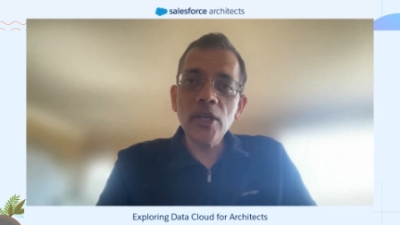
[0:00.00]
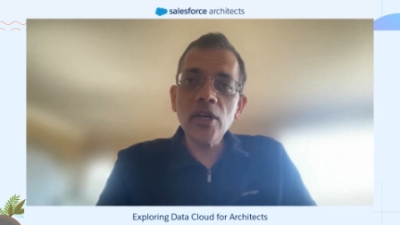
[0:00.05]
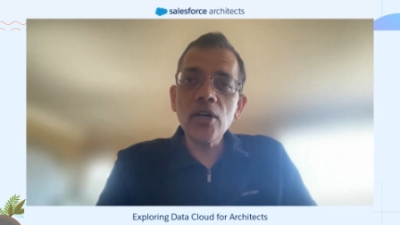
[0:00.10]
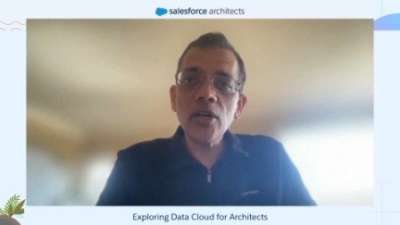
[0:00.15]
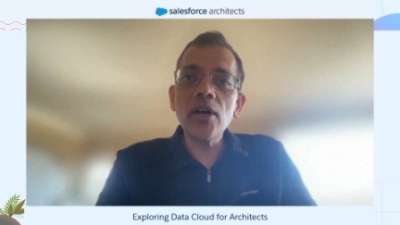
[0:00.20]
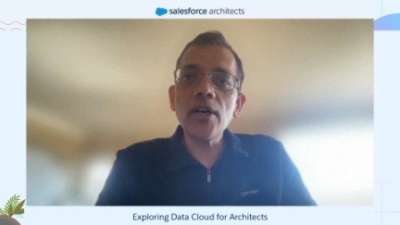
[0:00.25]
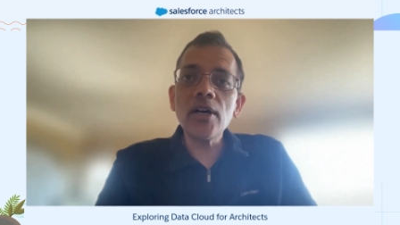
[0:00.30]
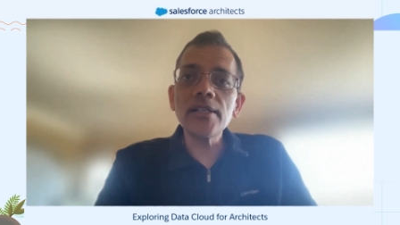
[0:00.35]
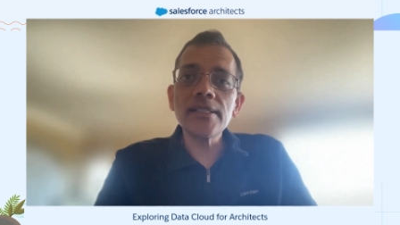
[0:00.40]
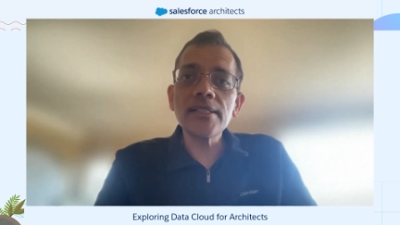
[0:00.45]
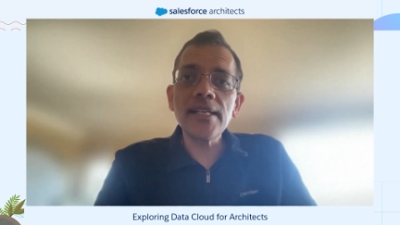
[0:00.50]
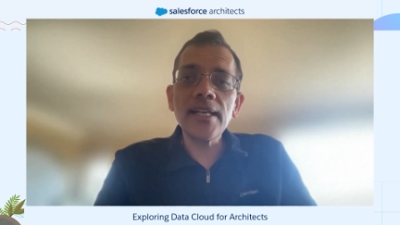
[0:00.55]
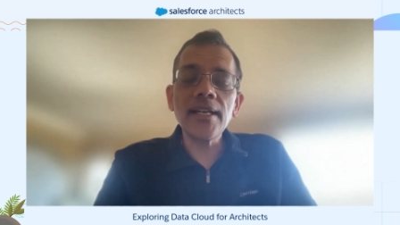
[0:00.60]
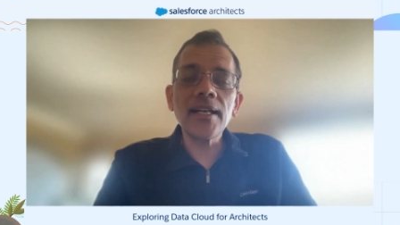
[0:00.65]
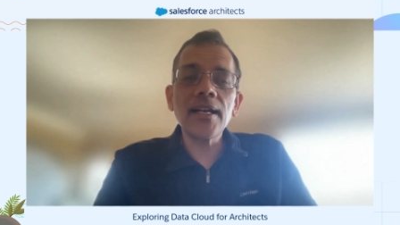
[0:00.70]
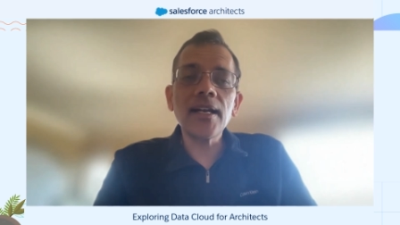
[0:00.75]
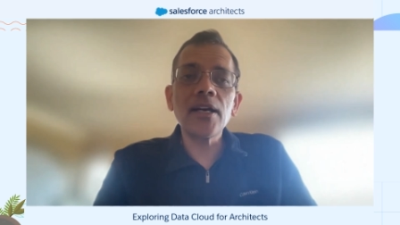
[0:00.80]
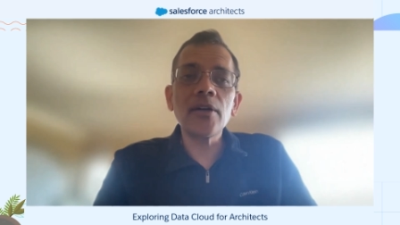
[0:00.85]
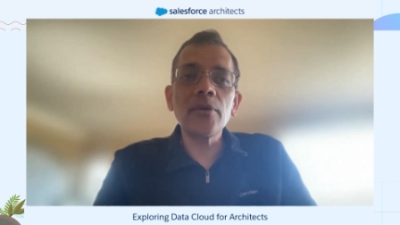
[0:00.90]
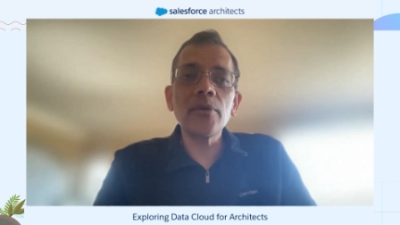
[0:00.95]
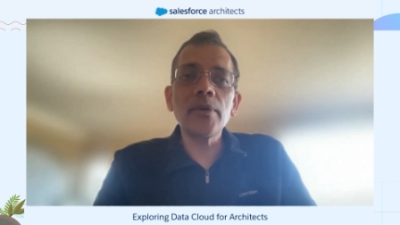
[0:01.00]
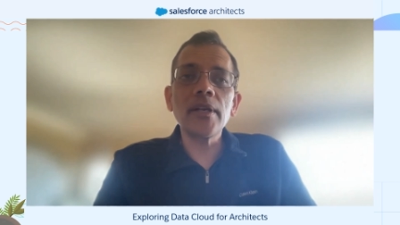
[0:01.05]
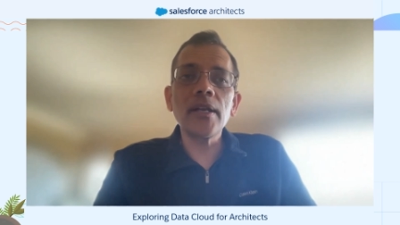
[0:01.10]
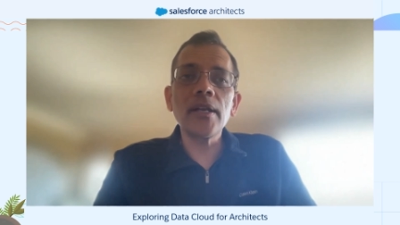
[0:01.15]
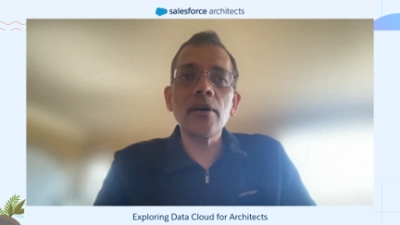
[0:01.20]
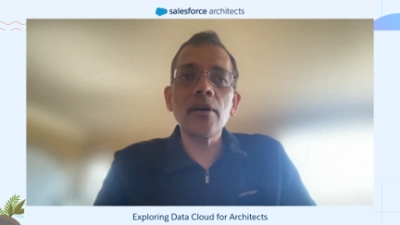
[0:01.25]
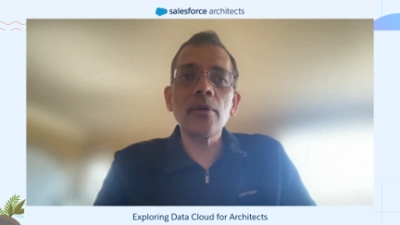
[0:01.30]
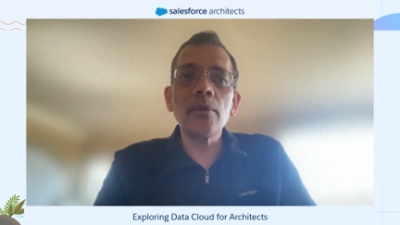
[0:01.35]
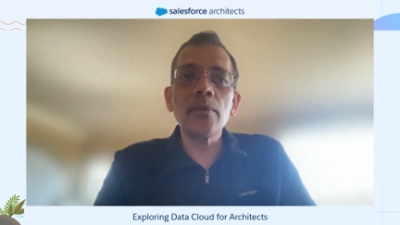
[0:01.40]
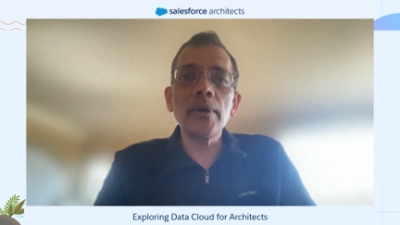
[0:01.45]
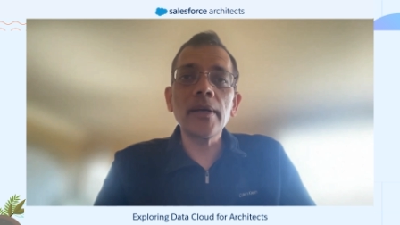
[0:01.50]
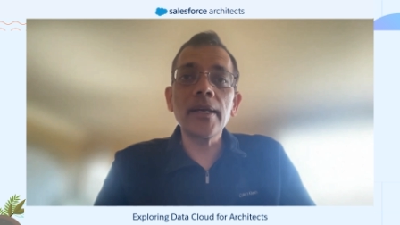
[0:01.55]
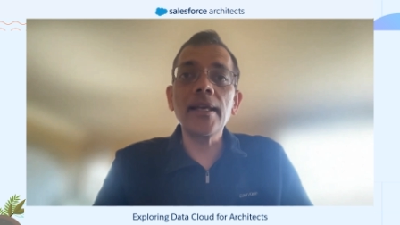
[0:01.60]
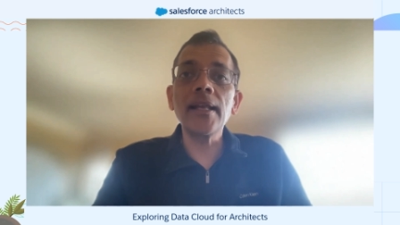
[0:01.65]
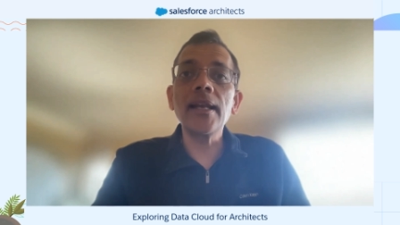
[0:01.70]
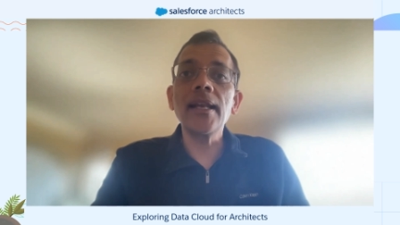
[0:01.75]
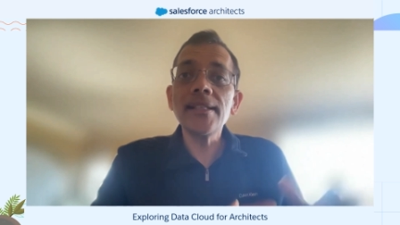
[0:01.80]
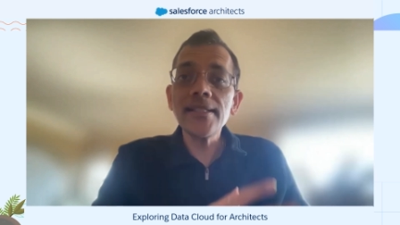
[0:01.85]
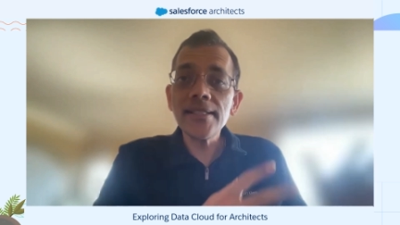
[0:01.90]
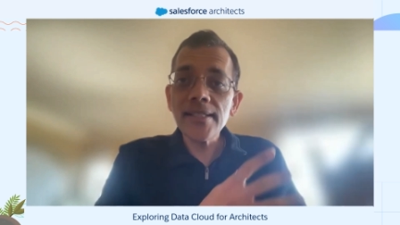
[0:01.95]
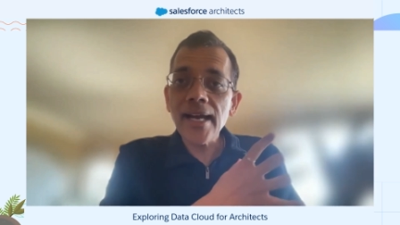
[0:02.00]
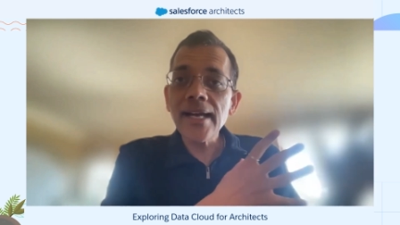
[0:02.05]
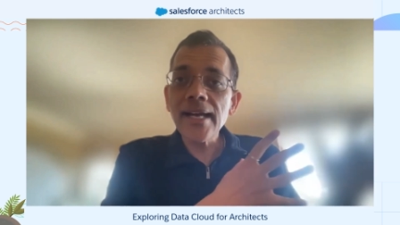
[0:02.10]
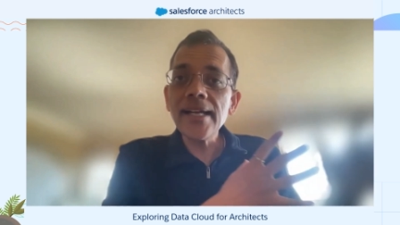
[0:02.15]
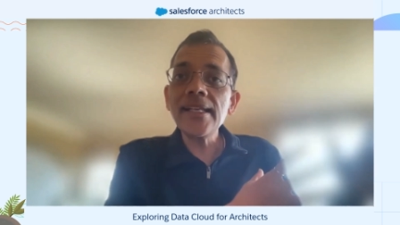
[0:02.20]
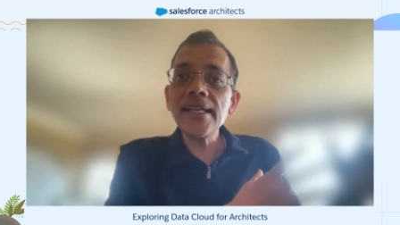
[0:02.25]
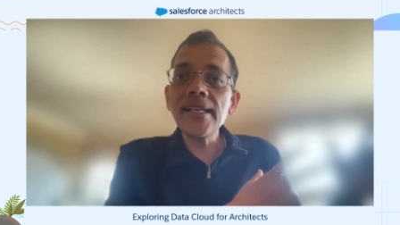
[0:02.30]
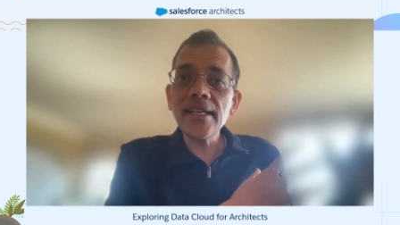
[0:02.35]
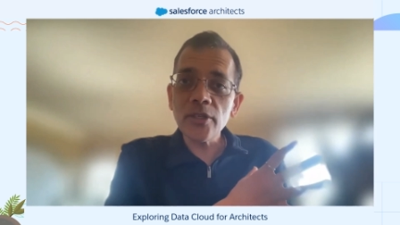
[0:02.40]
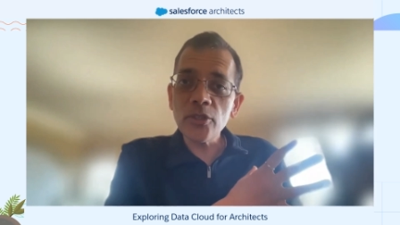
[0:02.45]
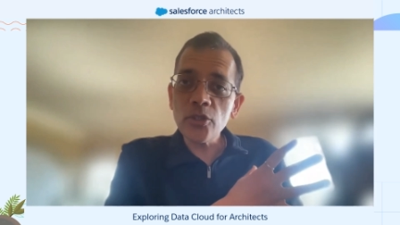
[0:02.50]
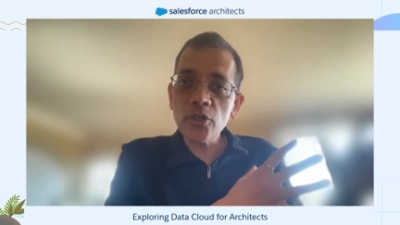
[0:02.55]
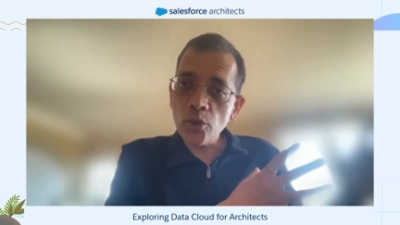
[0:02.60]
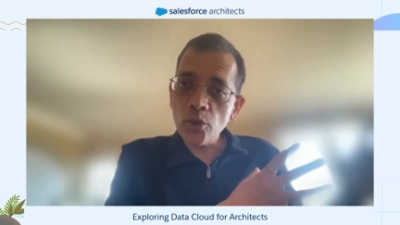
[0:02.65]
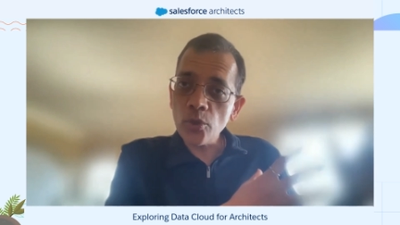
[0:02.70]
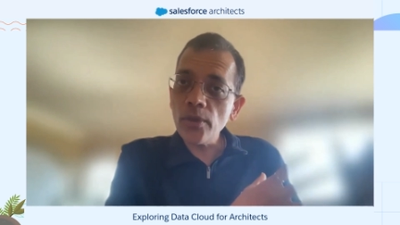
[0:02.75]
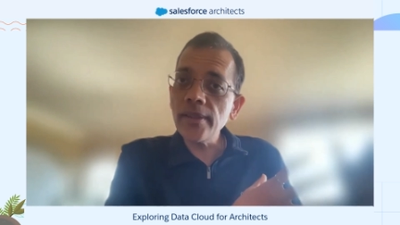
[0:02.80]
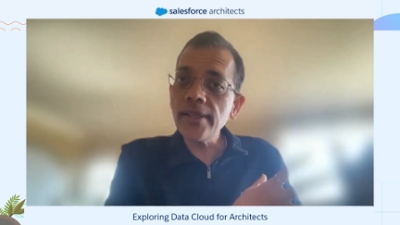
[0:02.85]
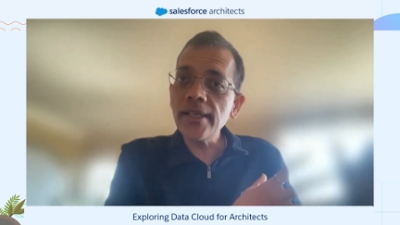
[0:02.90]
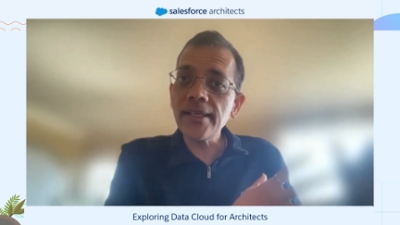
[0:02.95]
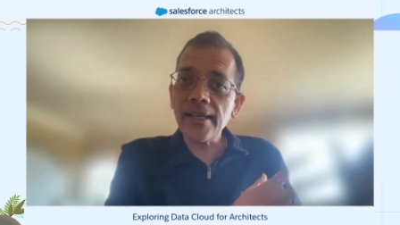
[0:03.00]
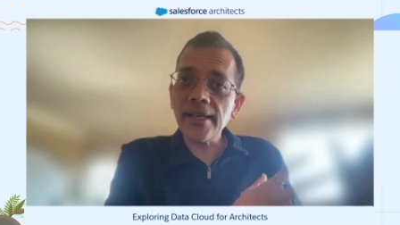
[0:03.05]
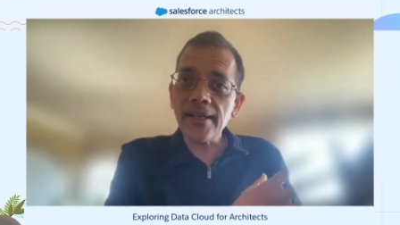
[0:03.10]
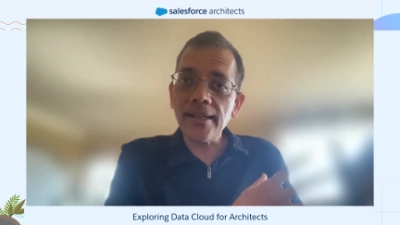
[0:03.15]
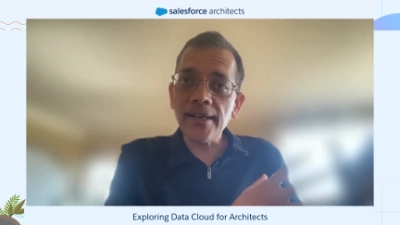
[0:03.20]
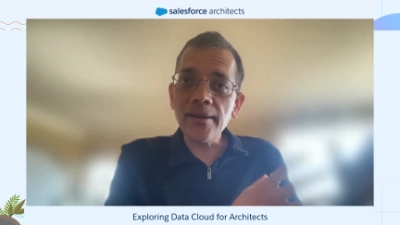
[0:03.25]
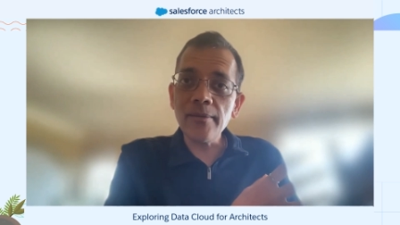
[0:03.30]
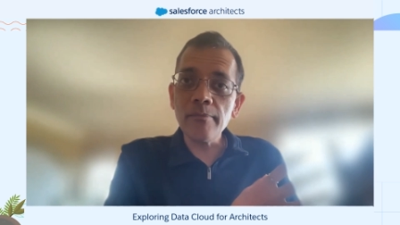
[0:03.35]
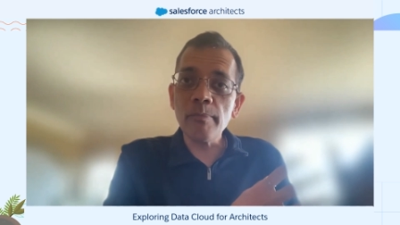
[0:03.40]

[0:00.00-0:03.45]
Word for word: cause data cloud now lets IT control the data,